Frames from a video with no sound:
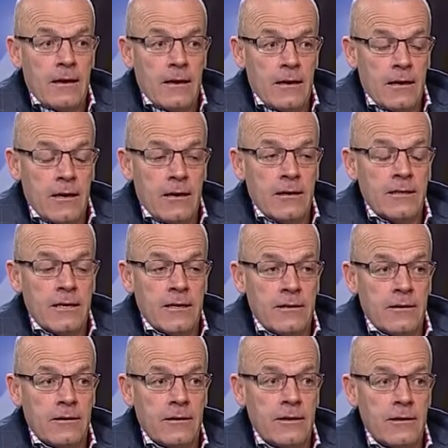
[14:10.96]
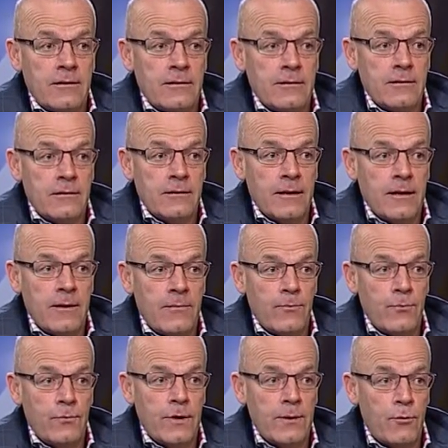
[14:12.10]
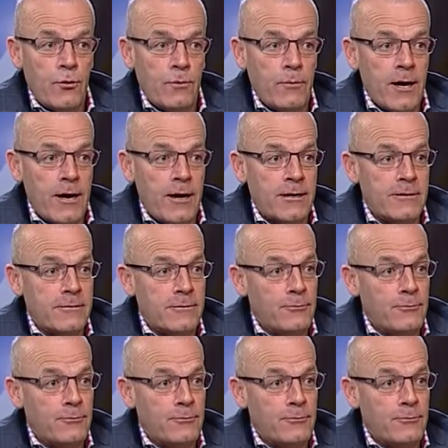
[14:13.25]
Yeah, I did. Nearly broke my heart.